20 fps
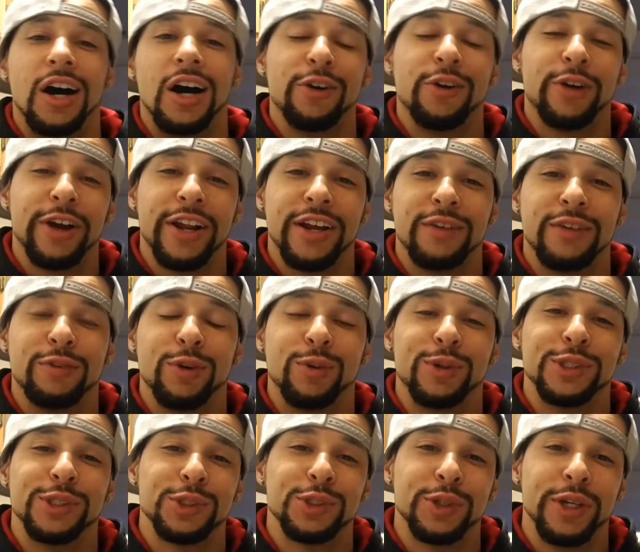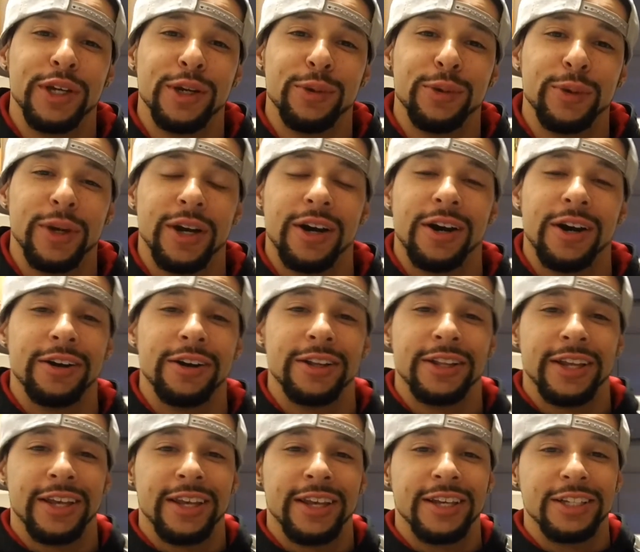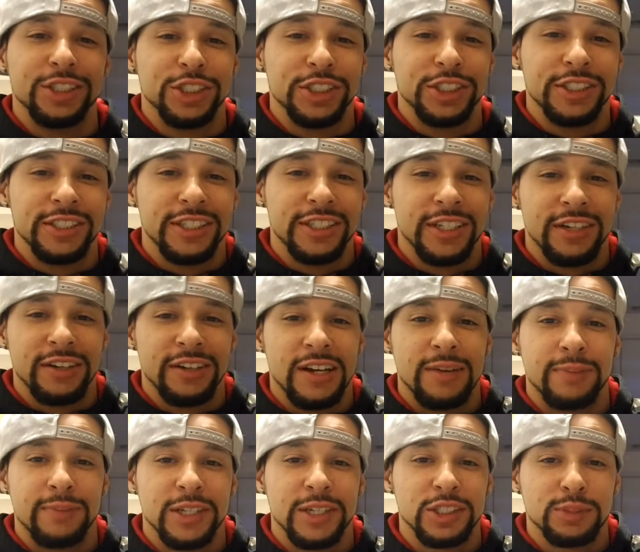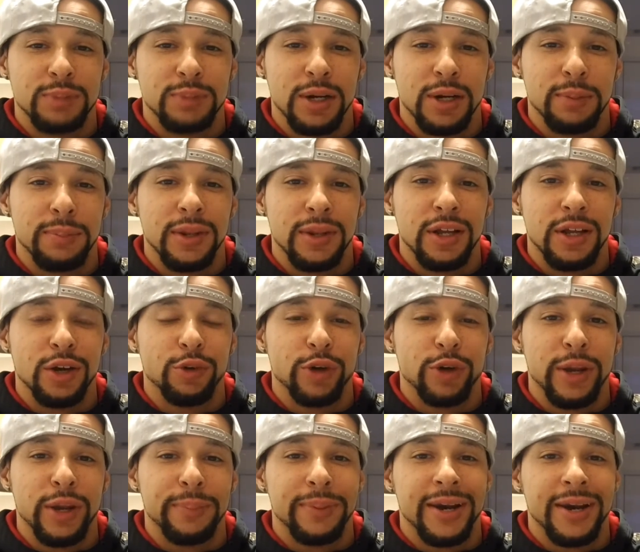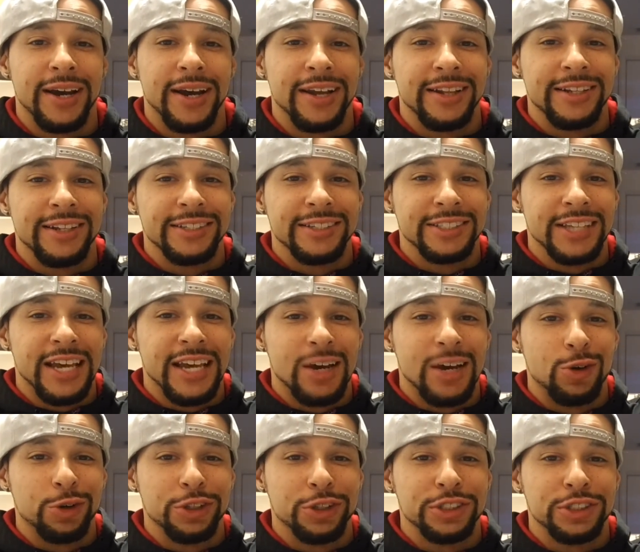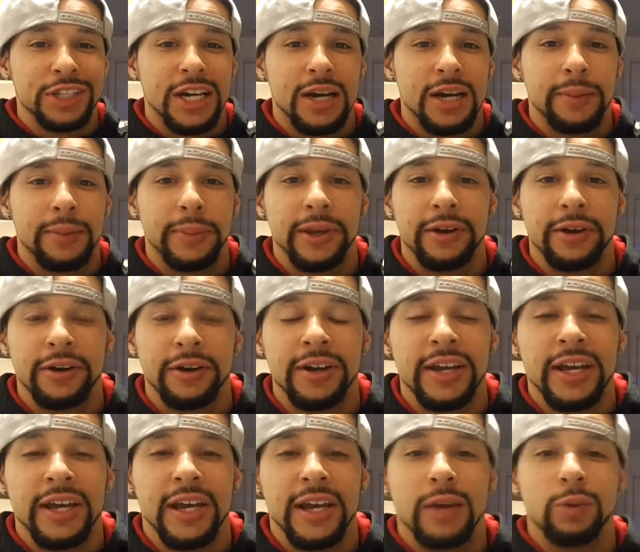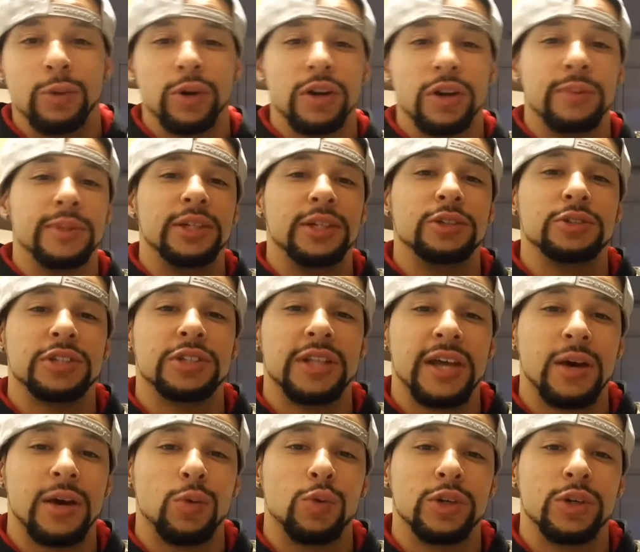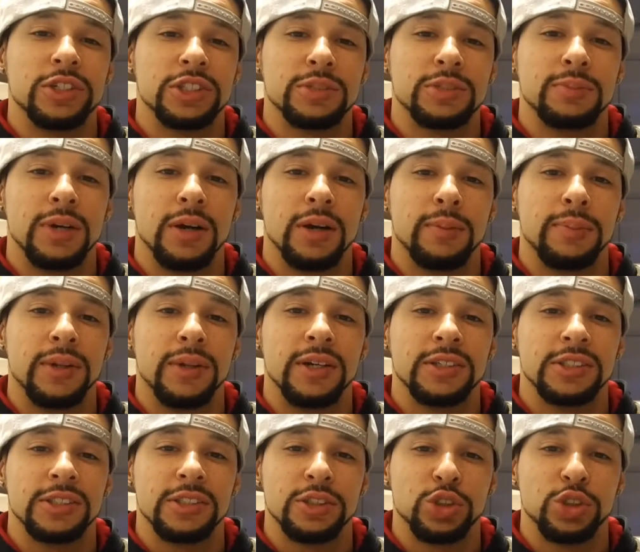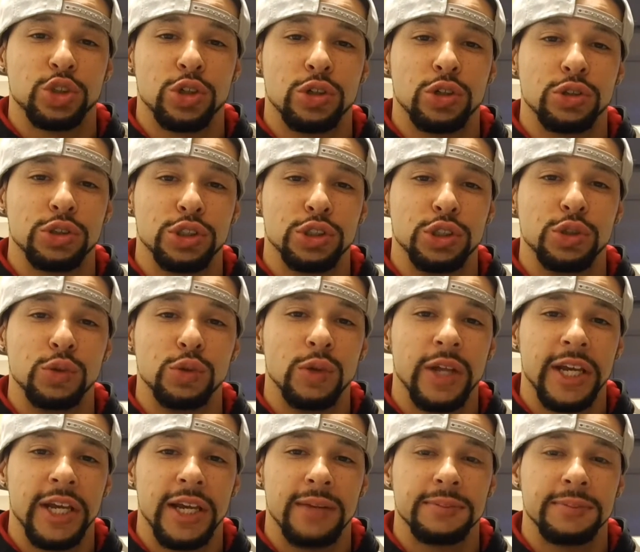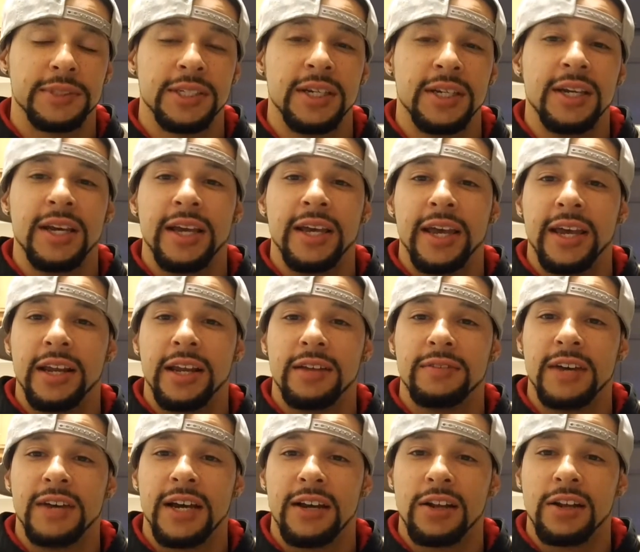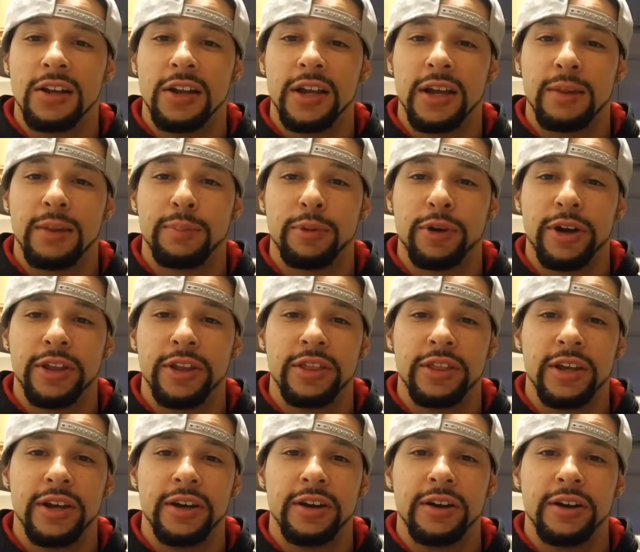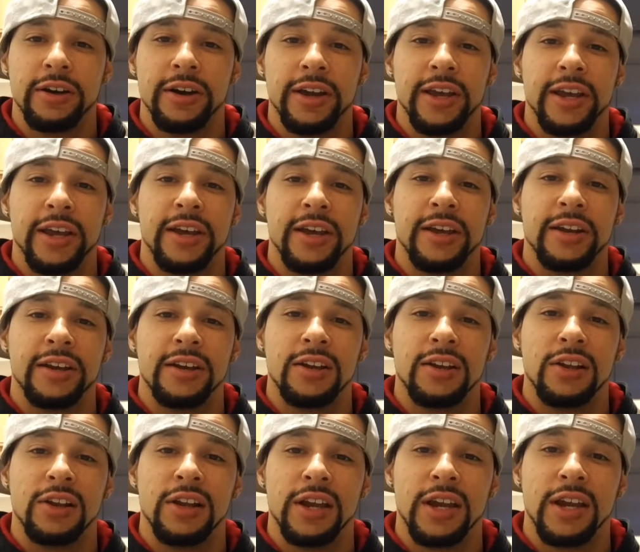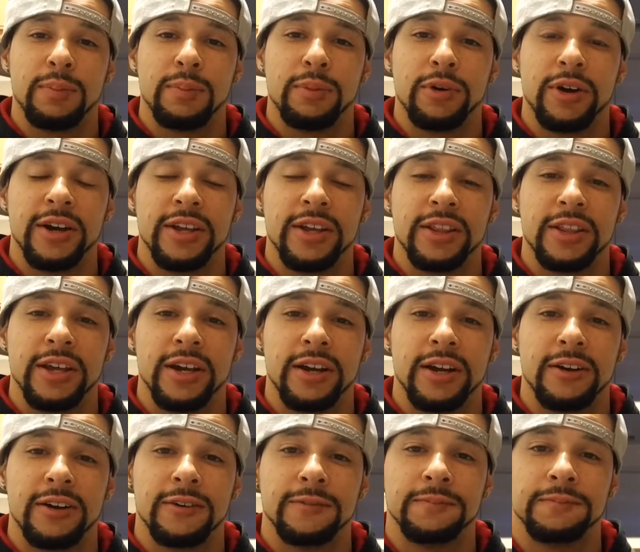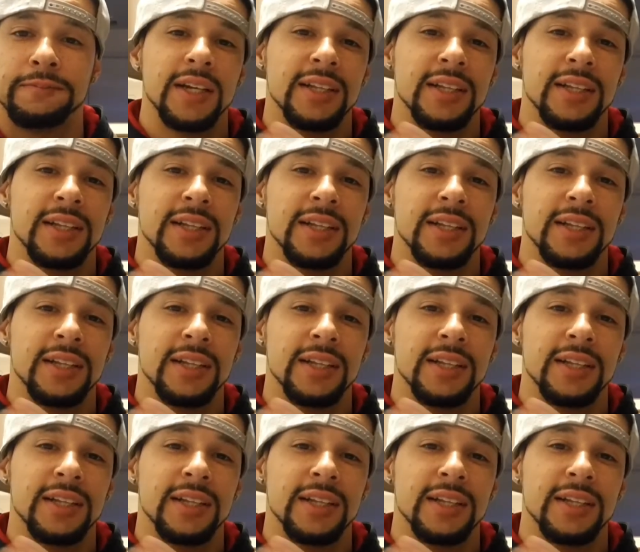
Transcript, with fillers: Alright everyone, so here we are in the kitchen, and I got my smart plug right behind this countertop here, and we're going to be using that one smart plug to control two lamps. And I've got a lamp right there and a lamp right there.